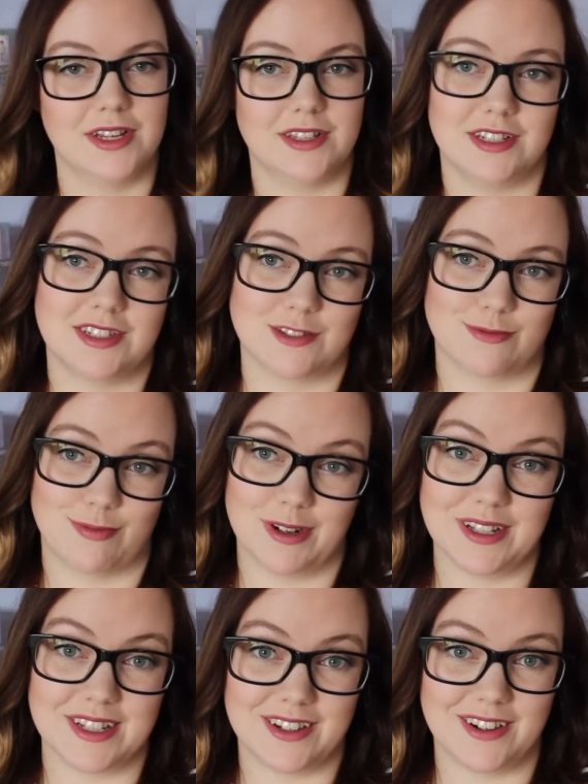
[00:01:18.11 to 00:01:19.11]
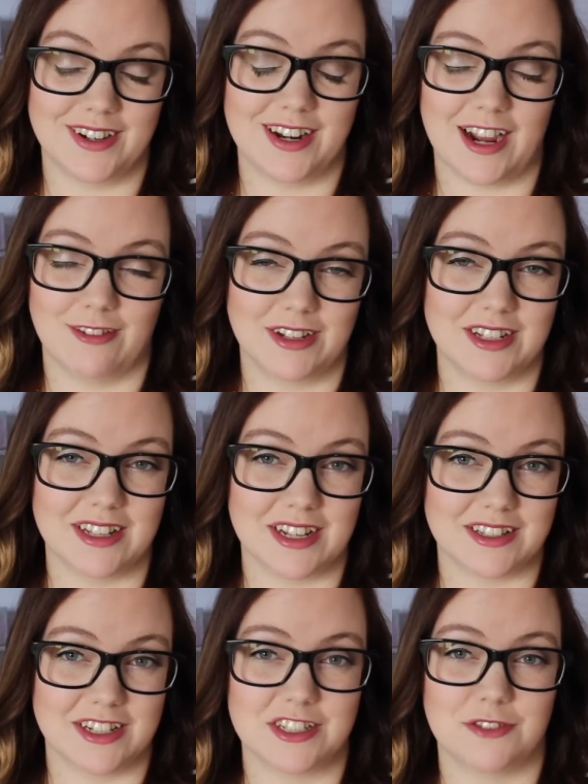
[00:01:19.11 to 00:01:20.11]
This is really good. I really
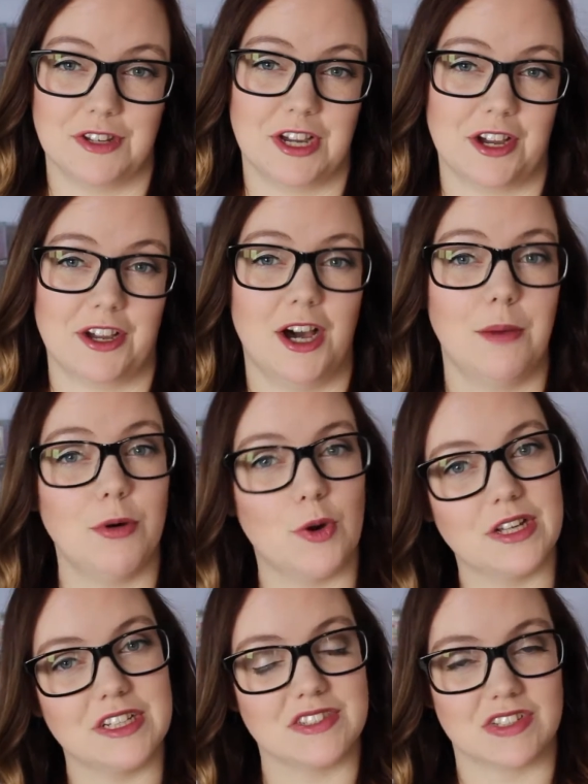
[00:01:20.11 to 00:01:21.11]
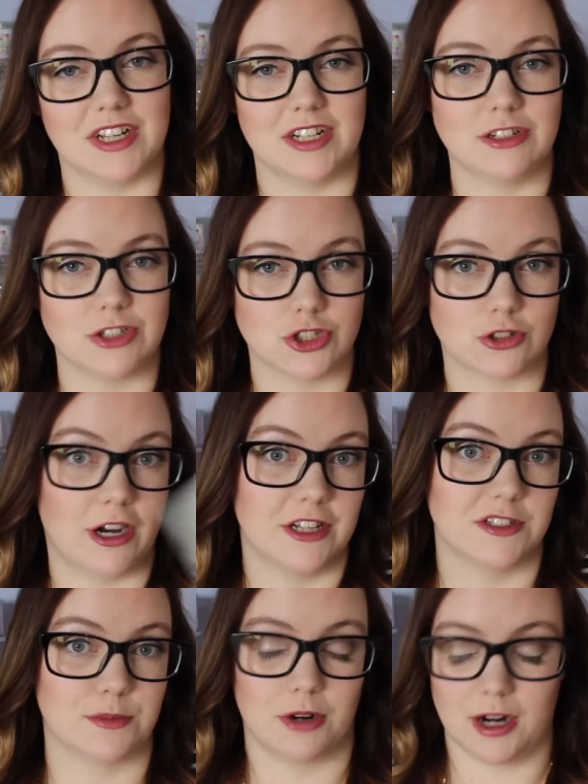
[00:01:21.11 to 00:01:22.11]
like this. If you got combo oily skin, you should try
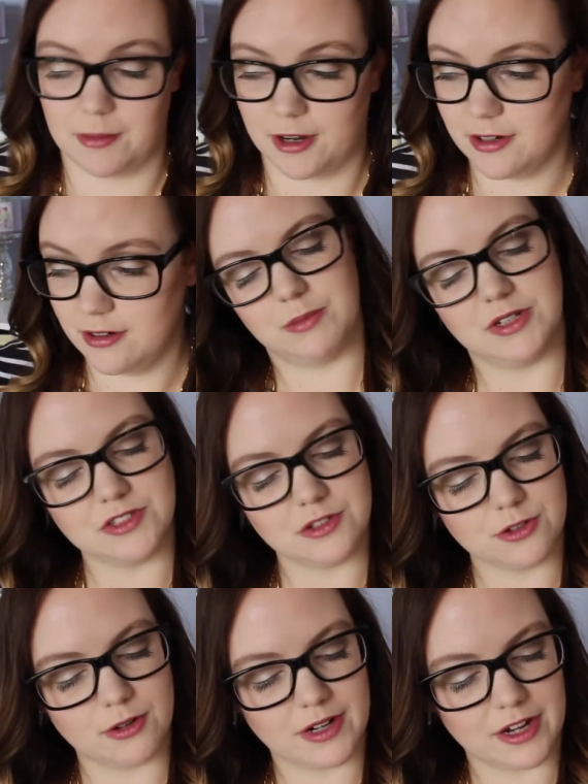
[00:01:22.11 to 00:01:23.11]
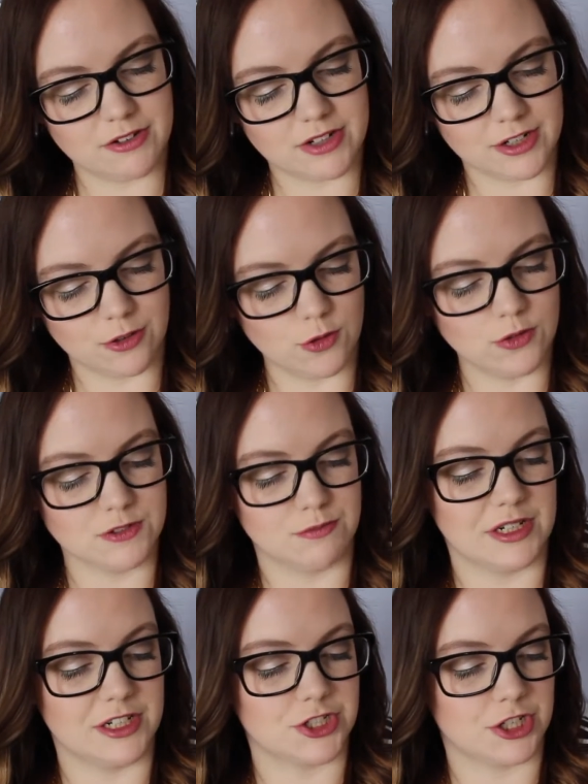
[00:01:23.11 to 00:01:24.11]
this primer. I'm also throwing out an old
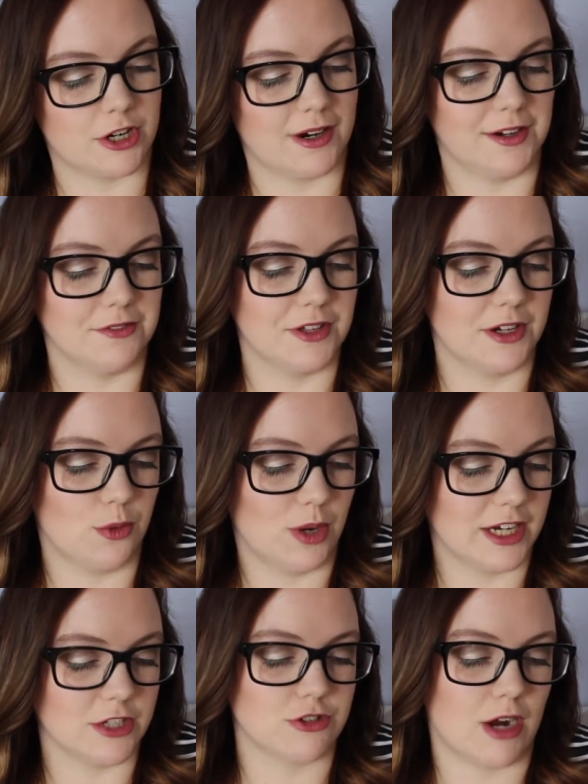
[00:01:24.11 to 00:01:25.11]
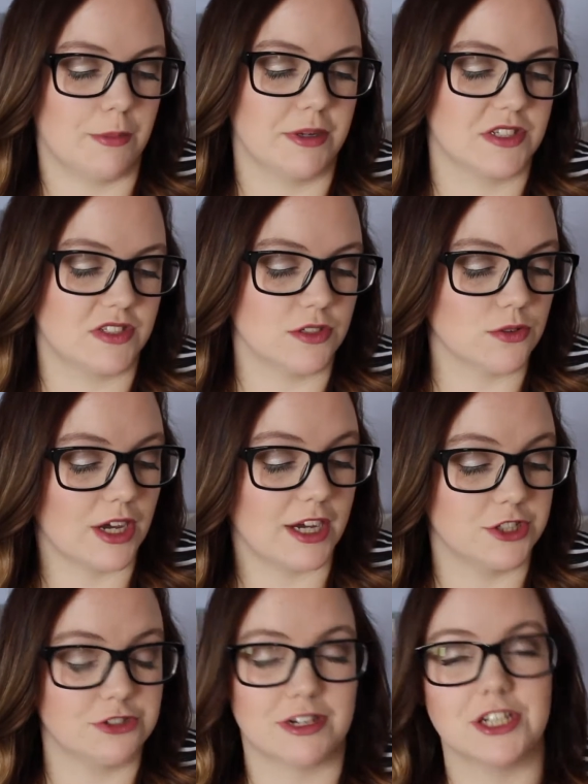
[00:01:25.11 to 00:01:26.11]
miniature of the Hawaiian Tropics Silk
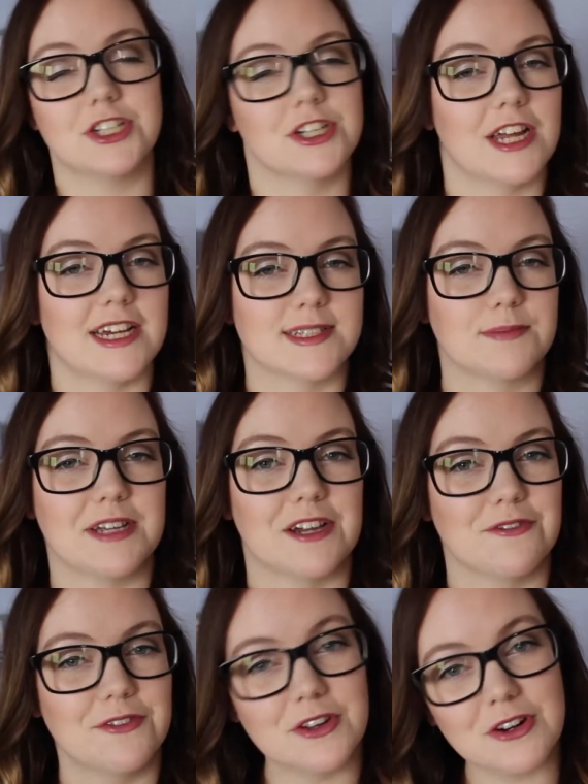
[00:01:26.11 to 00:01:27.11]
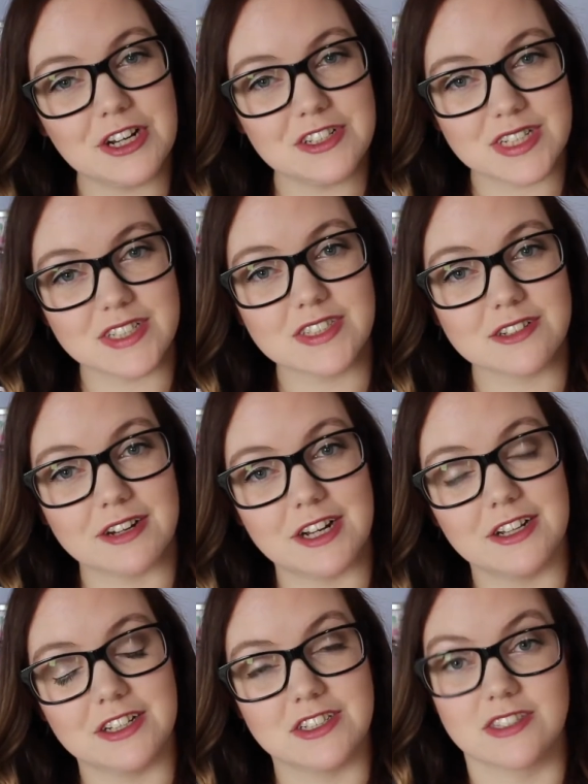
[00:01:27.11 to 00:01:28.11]
Hydration SPF 30
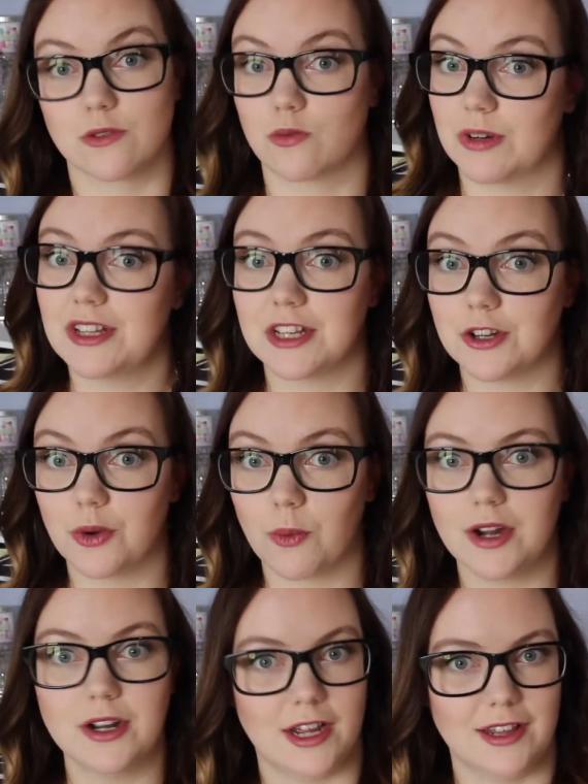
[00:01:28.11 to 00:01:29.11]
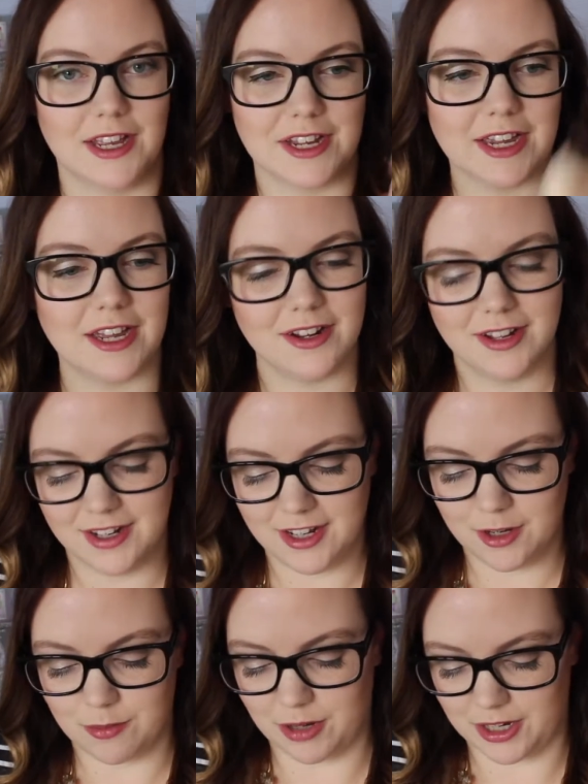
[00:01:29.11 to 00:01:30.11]
sunscreen. This is a really good one. I like it,
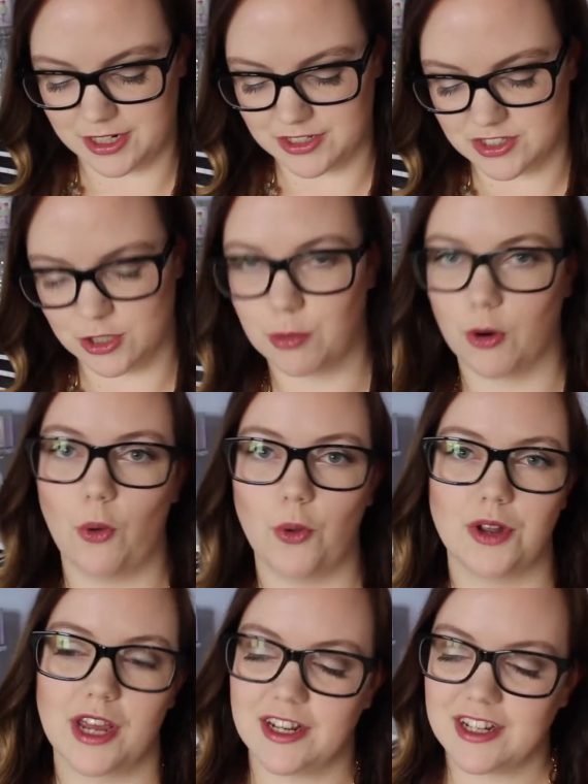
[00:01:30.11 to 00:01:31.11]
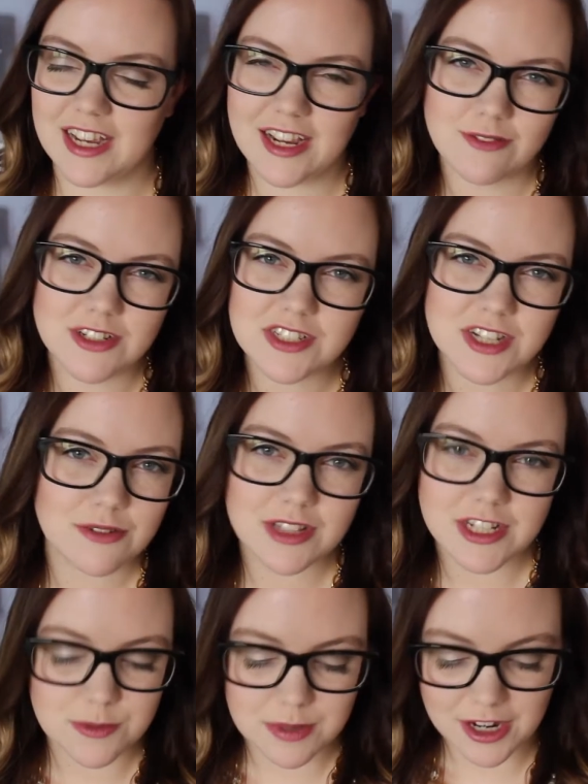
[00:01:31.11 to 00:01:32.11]
but it's super old and you can't risk it with
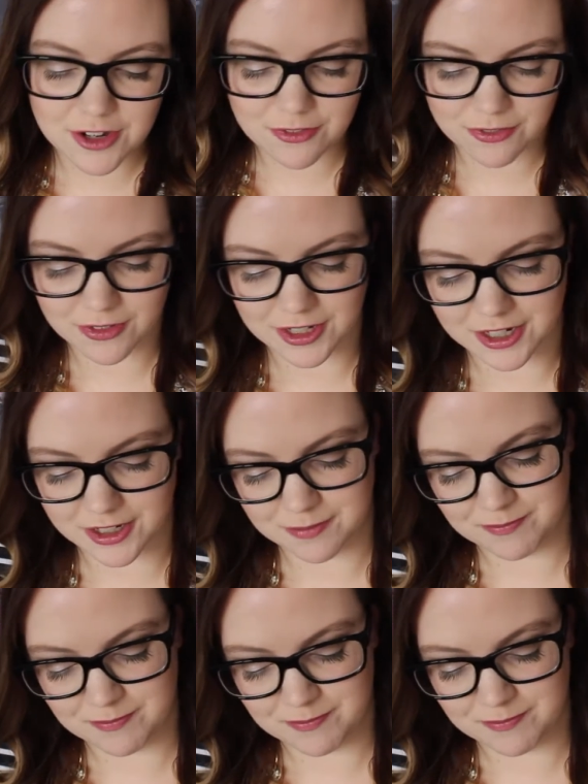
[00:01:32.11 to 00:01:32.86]
SPF. Like,